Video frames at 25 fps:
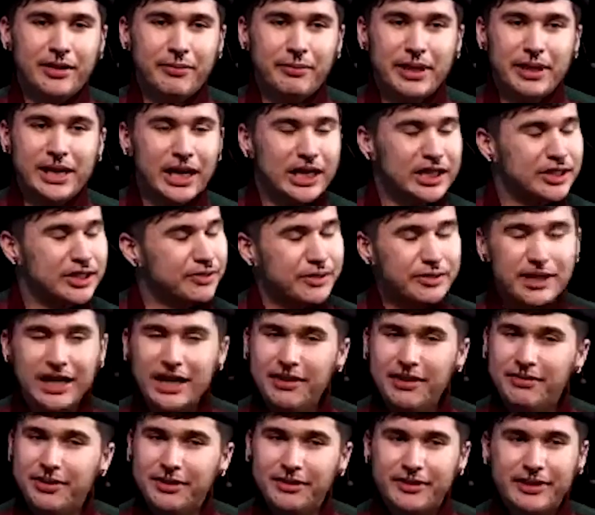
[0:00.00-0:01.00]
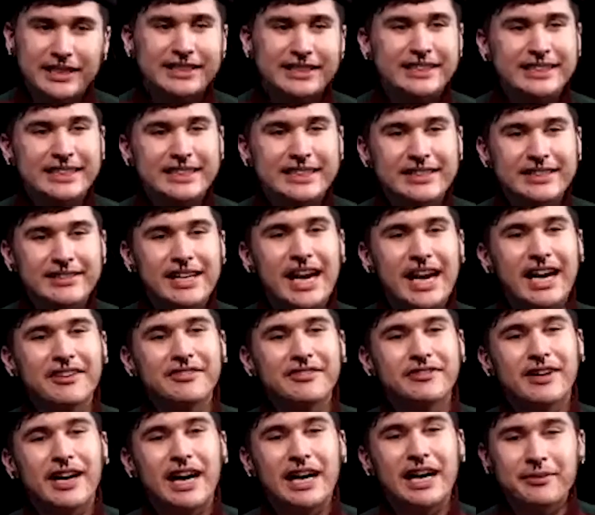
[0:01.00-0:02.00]
Because for whatever reason, you
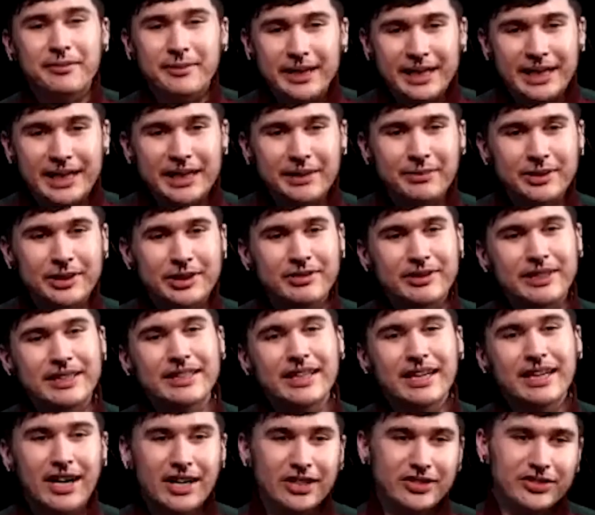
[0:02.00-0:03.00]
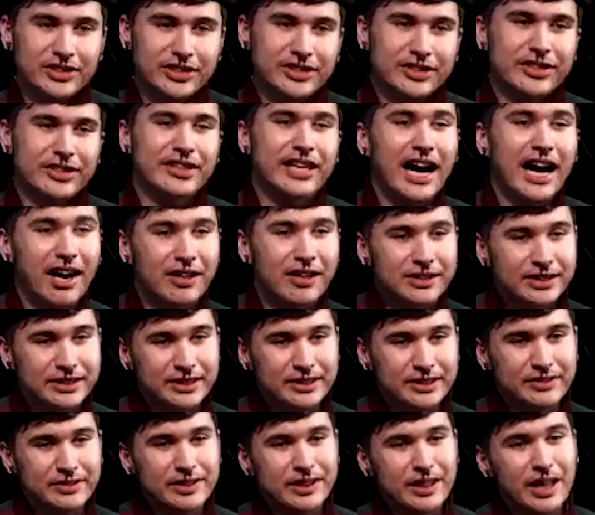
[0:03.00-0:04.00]
can't find me between the hundreds or
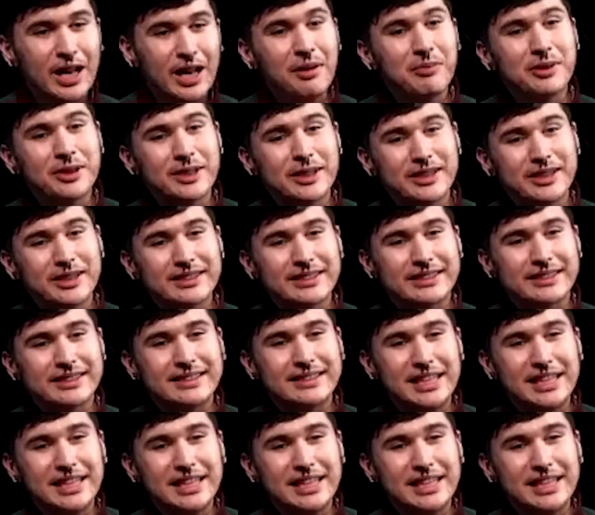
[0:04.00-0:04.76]
thousands of kilometers